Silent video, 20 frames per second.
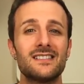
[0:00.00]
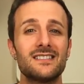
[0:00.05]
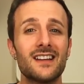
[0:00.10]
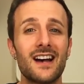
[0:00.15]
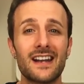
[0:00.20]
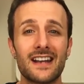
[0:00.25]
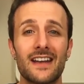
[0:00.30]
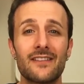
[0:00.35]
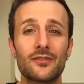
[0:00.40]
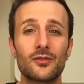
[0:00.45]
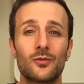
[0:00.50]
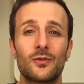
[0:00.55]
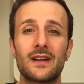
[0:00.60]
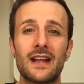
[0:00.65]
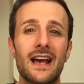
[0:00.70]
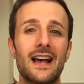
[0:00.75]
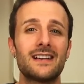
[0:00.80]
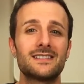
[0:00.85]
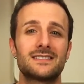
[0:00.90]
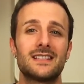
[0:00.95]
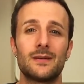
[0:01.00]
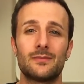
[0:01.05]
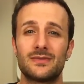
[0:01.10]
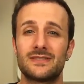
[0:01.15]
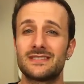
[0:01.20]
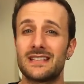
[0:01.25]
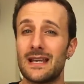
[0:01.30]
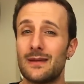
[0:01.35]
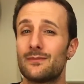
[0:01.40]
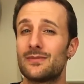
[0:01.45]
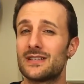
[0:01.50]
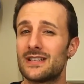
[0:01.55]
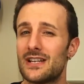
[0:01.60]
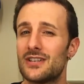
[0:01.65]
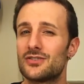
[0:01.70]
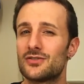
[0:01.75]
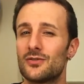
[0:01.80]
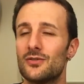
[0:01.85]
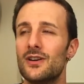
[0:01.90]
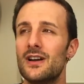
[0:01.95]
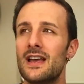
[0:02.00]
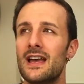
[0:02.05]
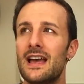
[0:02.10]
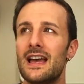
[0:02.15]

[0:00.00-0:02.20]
Not everyone has that same potential.